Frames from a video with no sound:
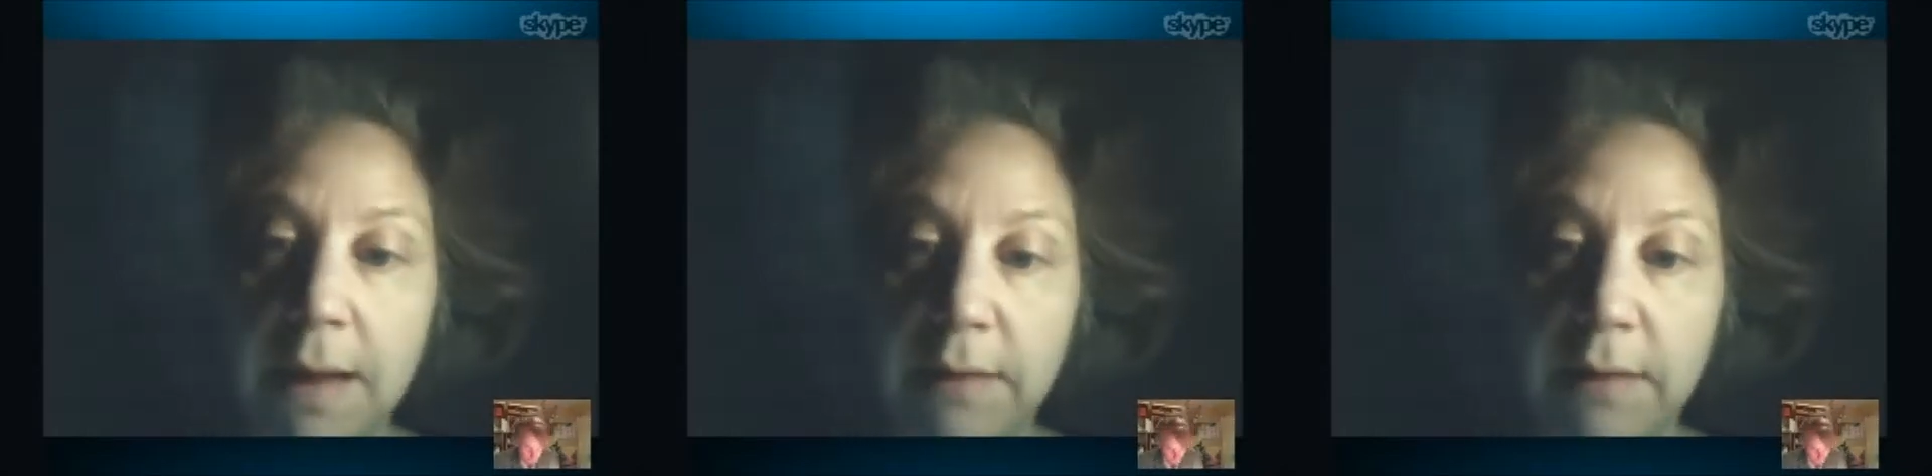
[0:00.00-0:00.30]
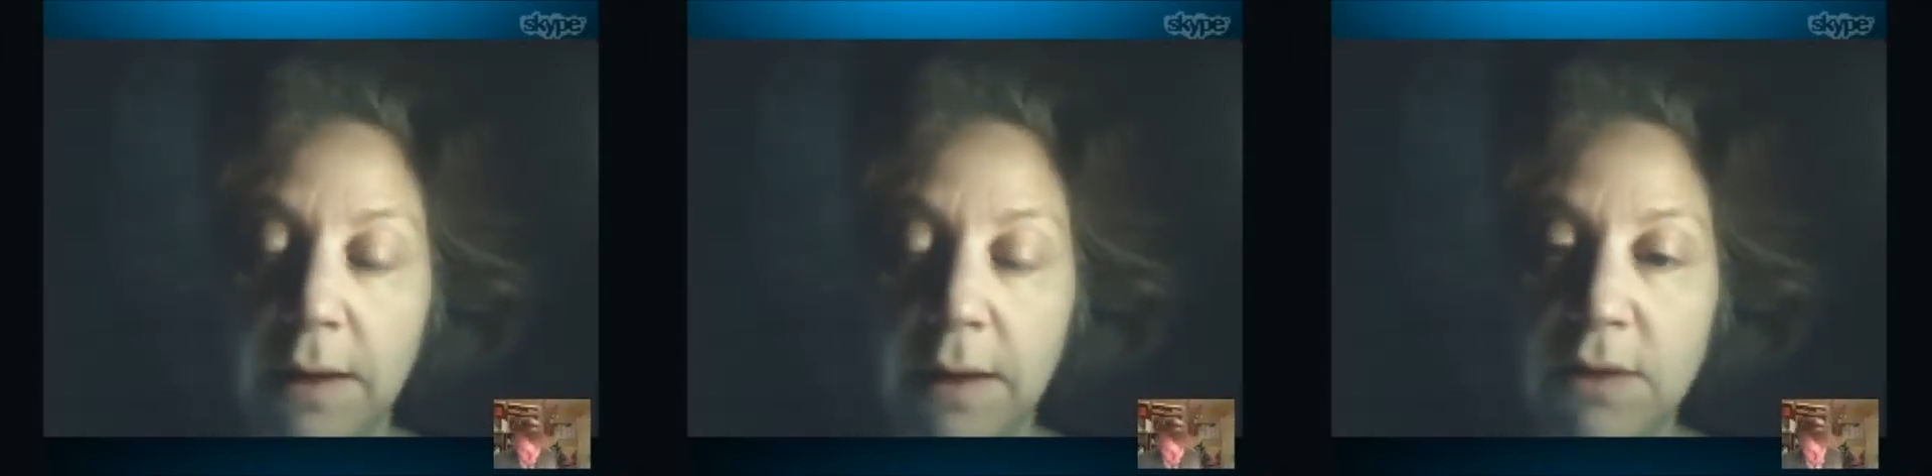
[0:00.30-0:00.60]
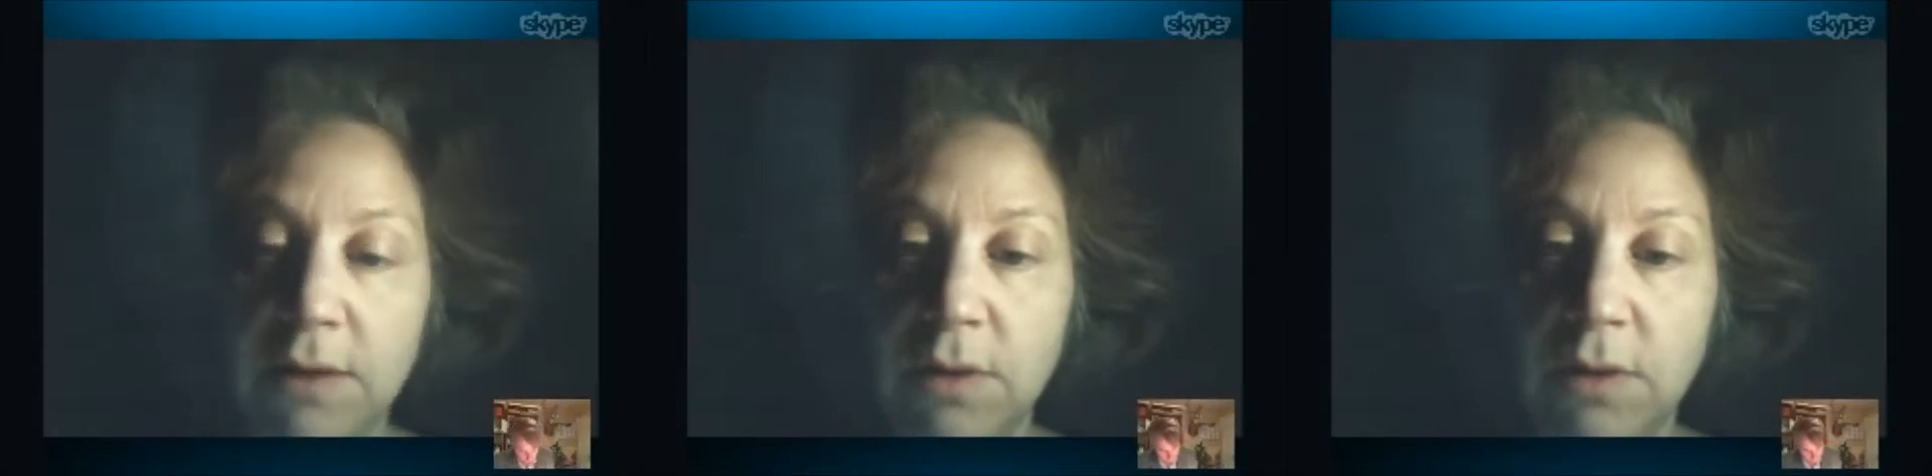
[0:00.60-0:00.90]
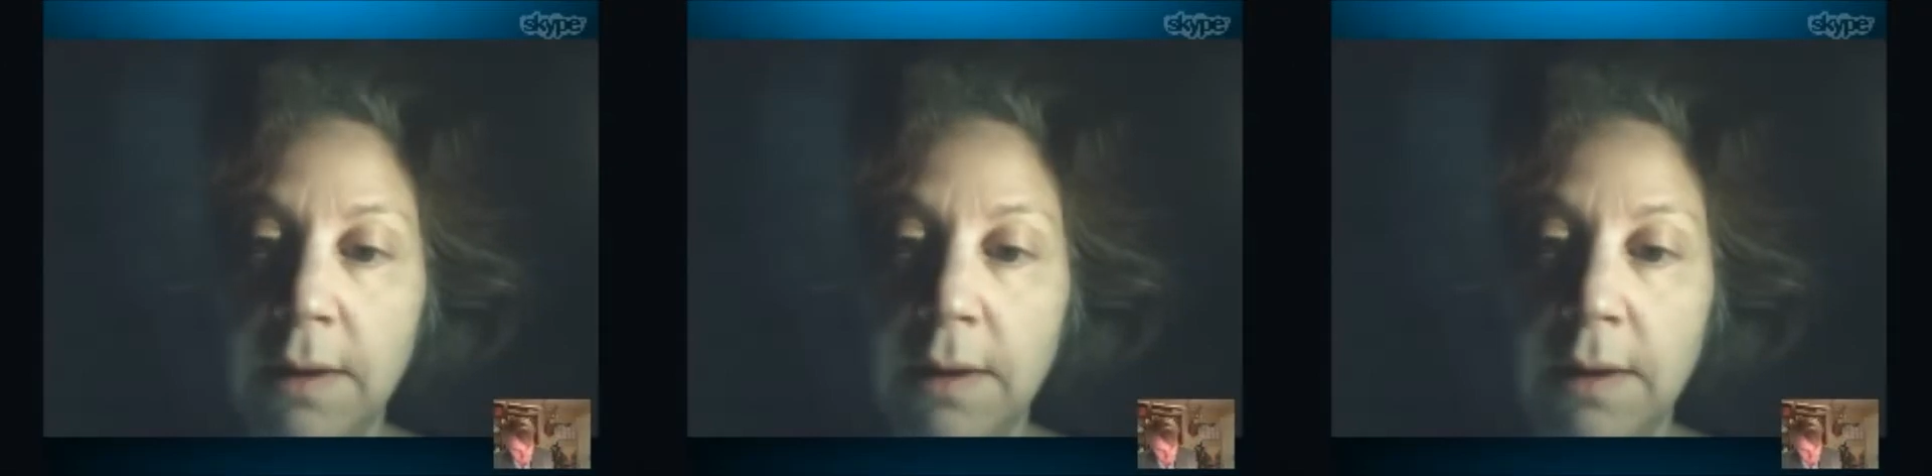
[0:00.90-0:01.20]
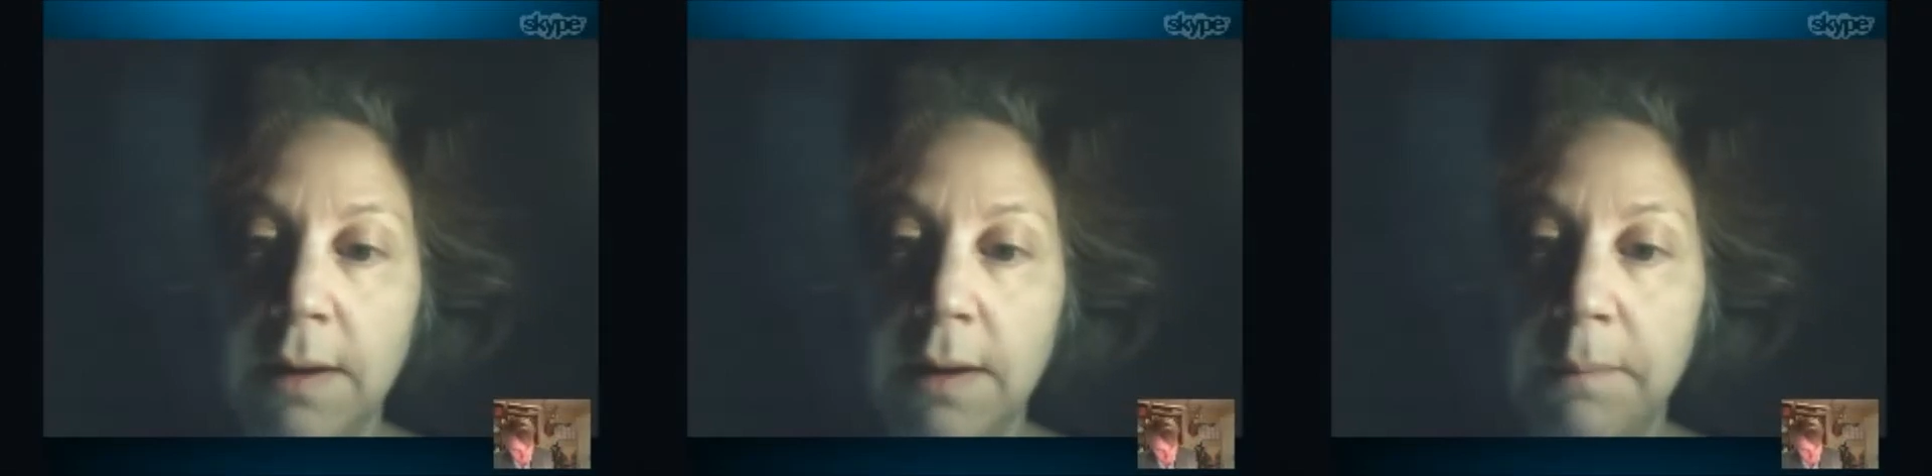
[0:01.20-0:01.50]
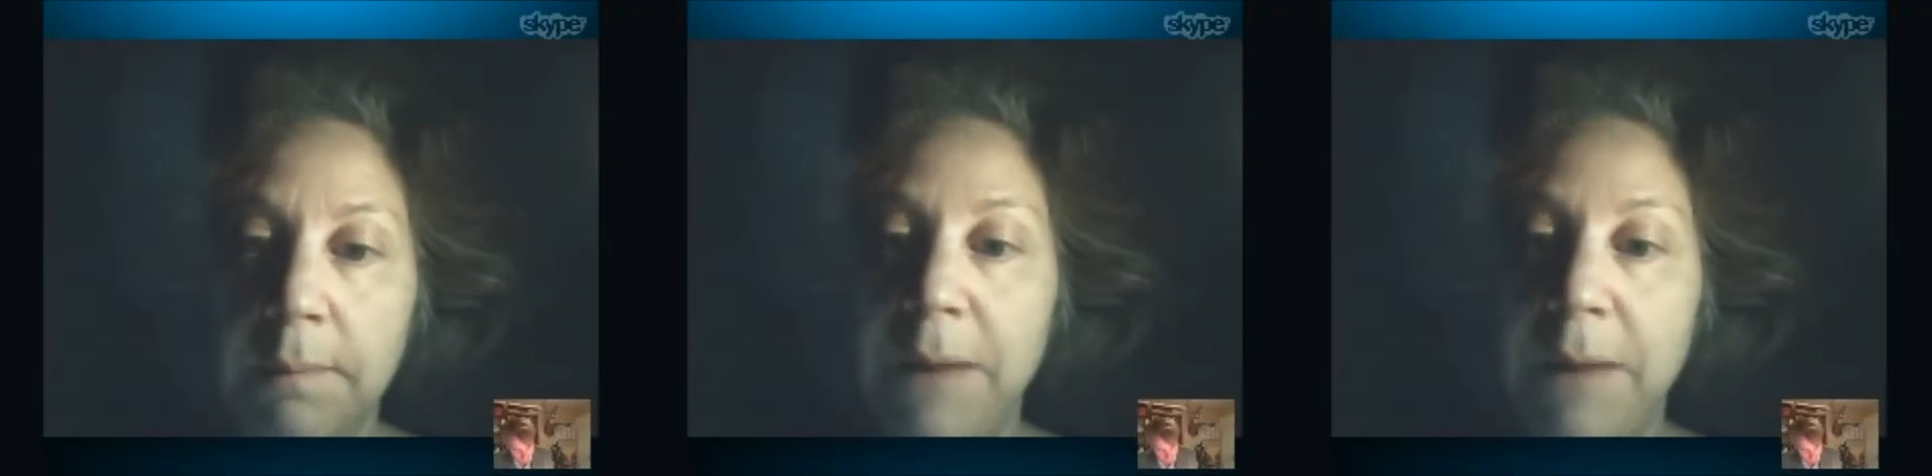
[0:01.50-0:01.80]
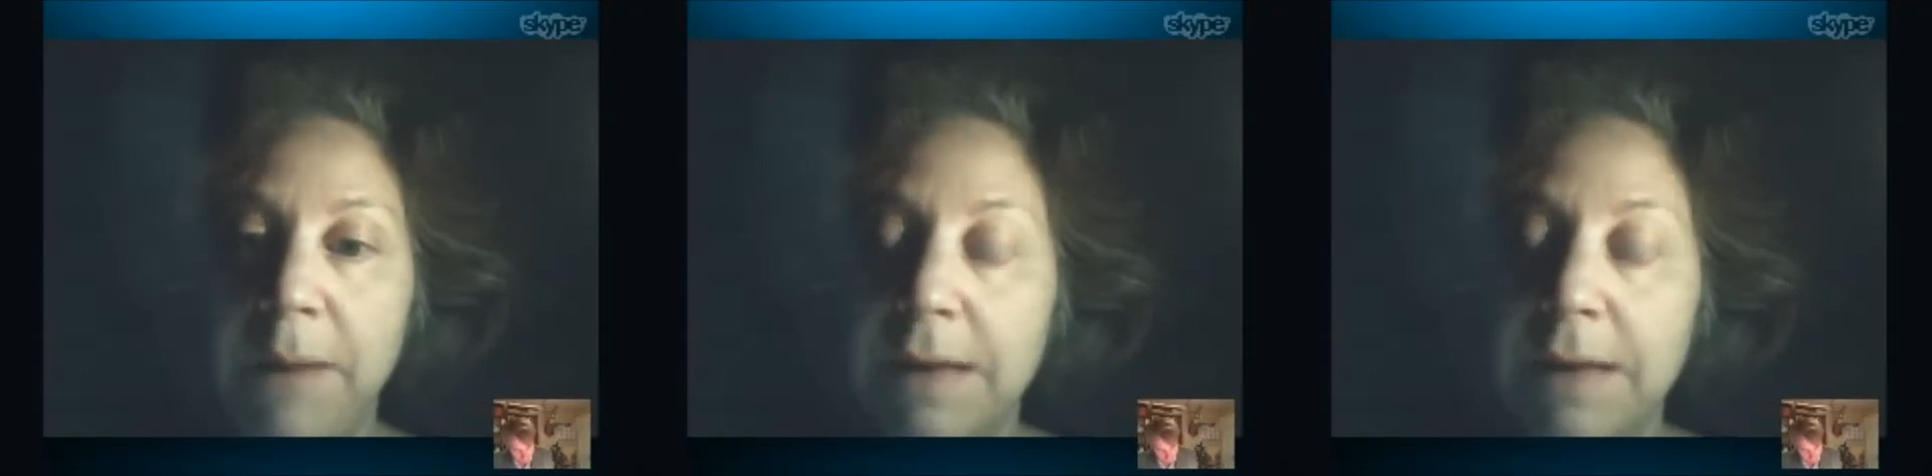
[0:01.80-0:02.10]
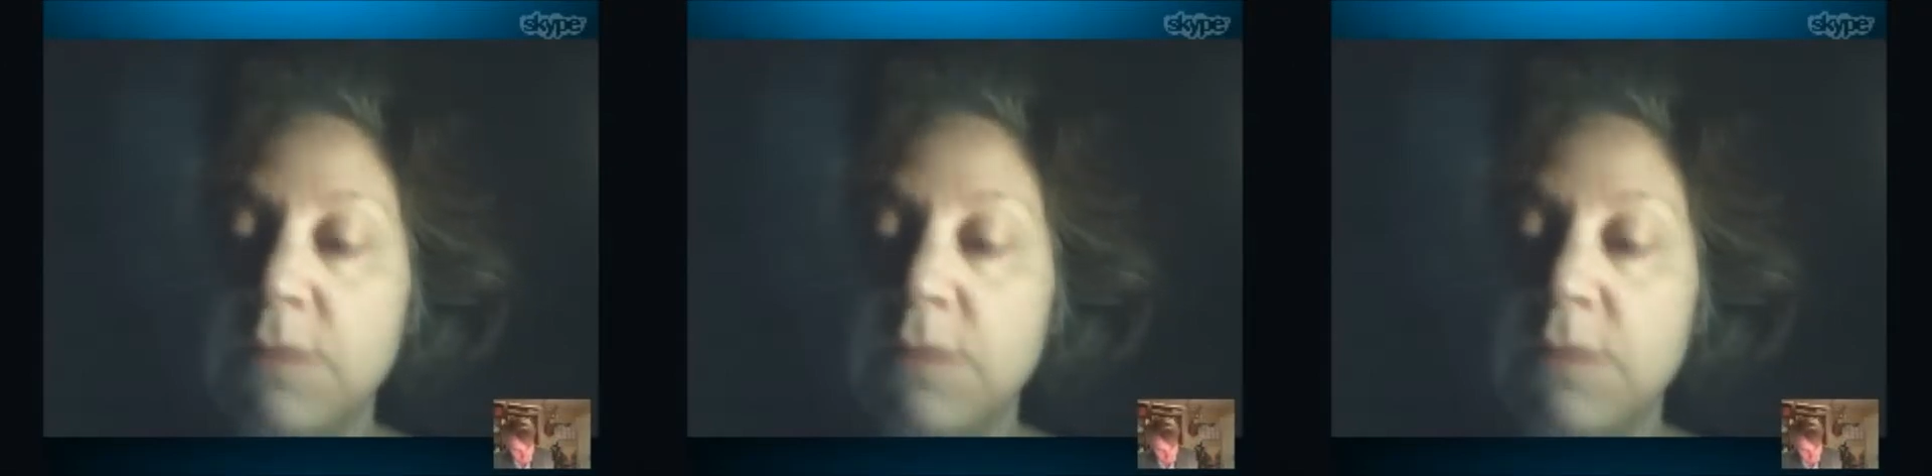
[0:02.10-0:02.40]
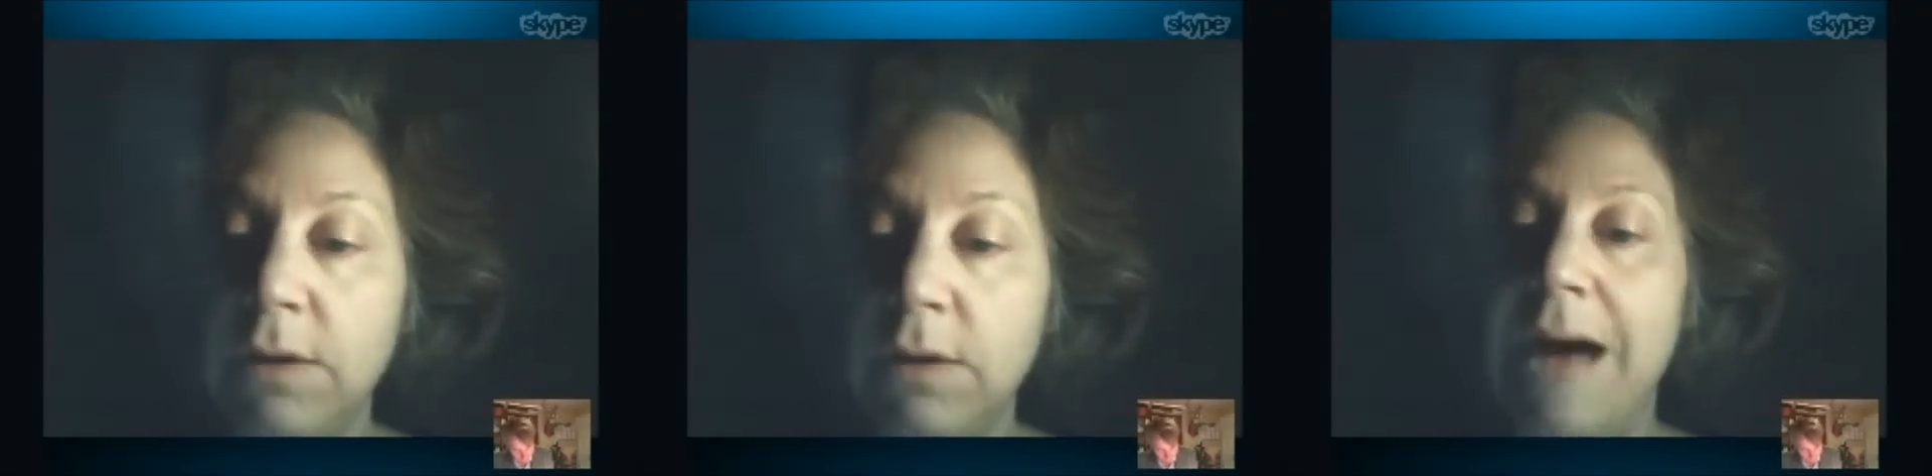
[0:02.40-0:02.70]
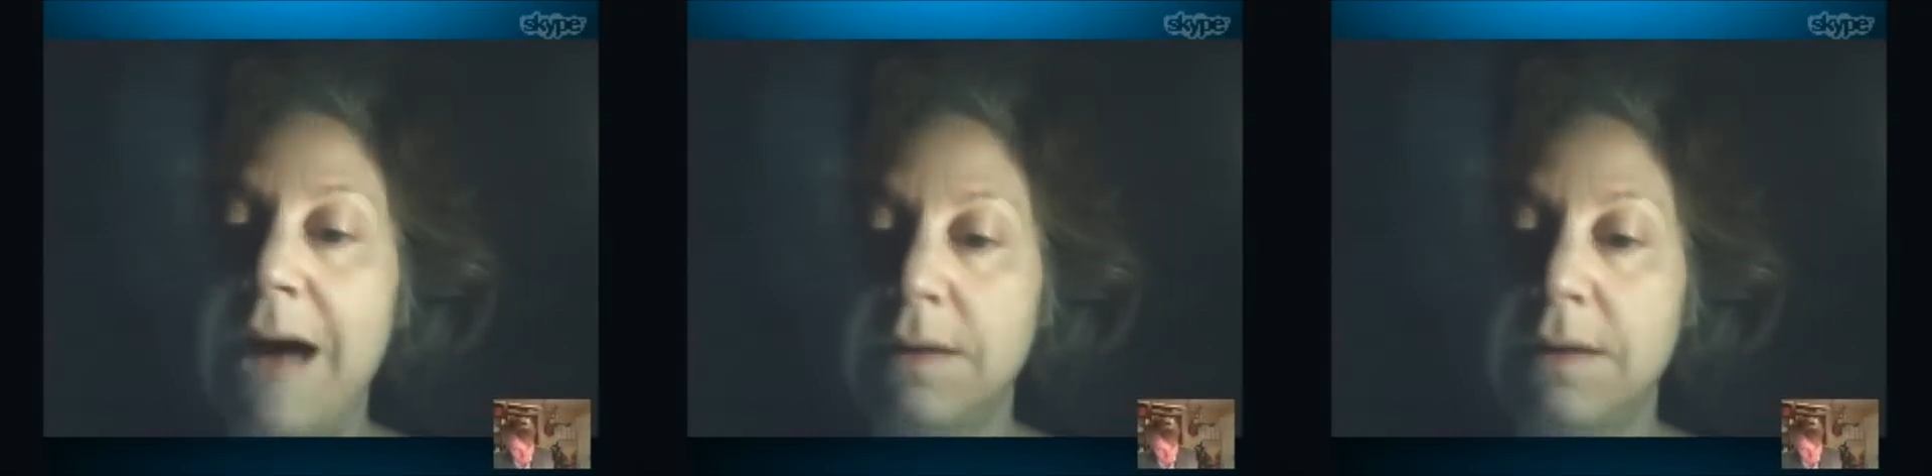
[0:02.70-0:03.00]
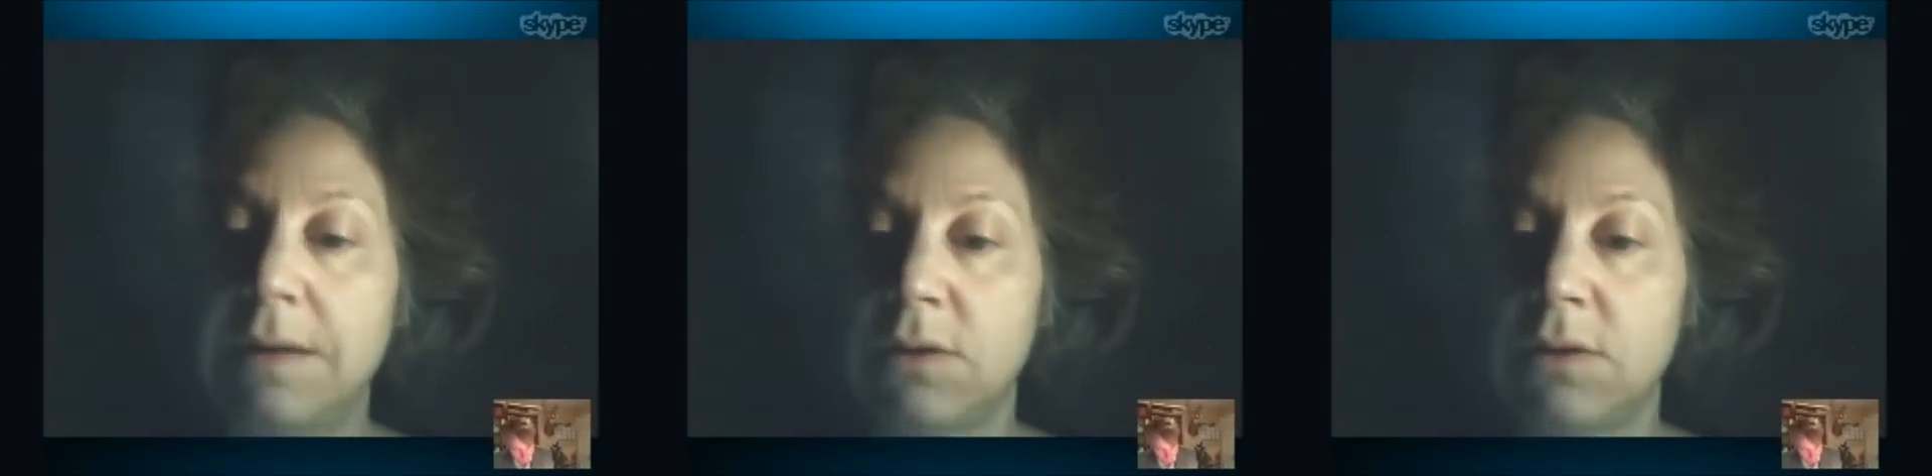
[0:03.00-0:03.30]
that violation. By its failure to act in the